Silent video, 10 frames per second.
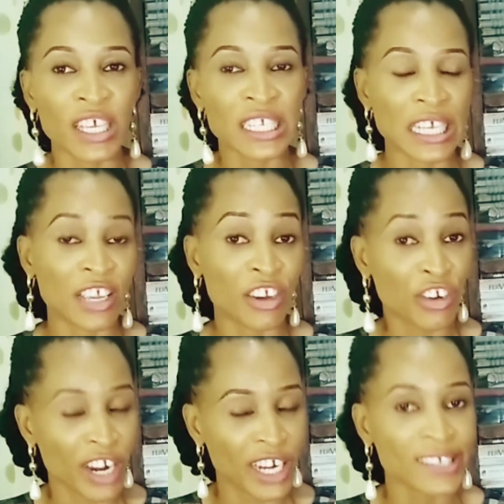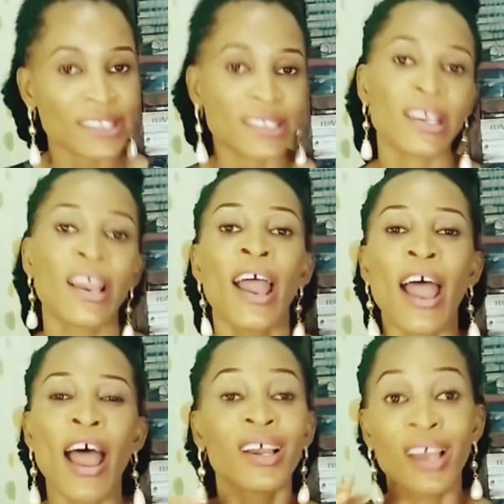faith in Christ.
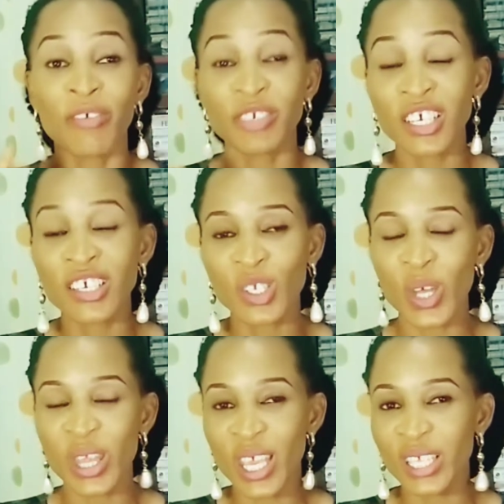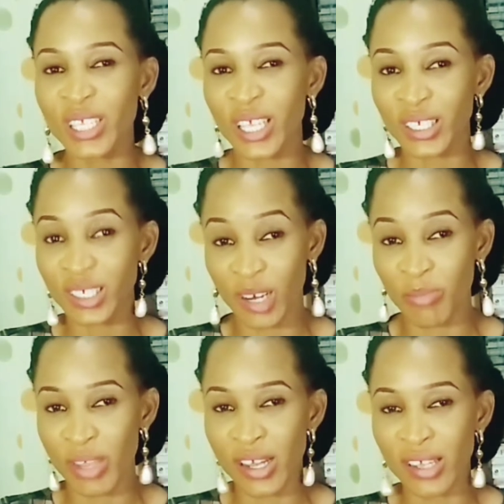Ephesians contains six
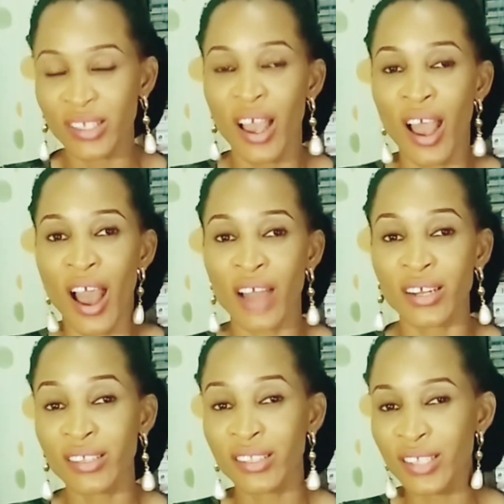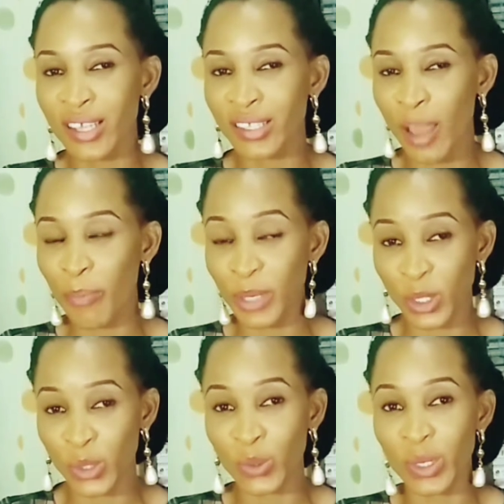chapters, and in today's
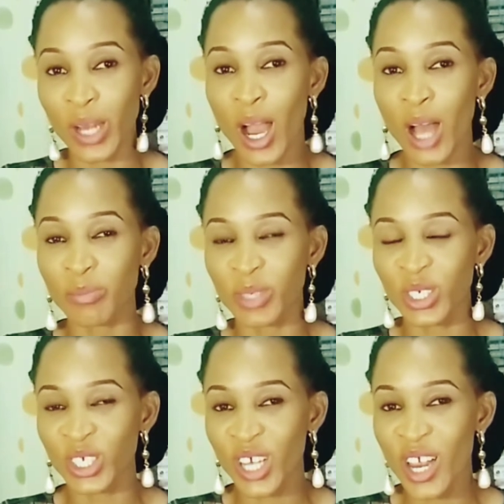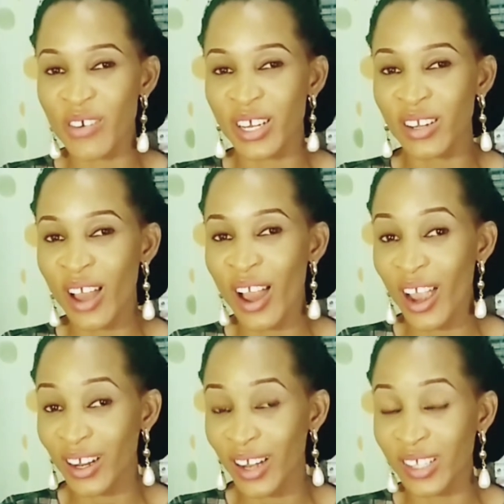episode, I'll be sharing
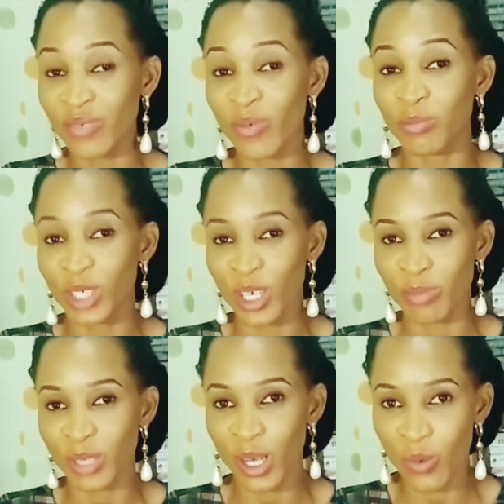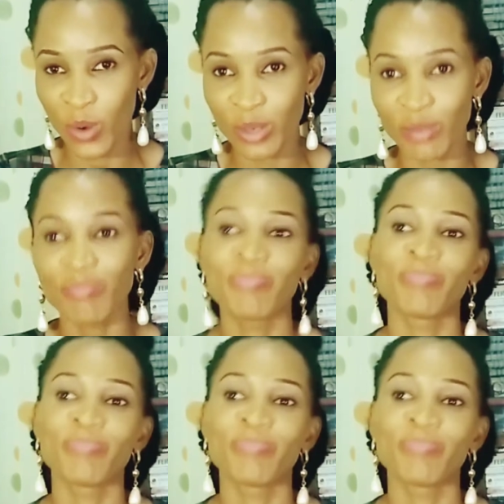highlights from chapter one.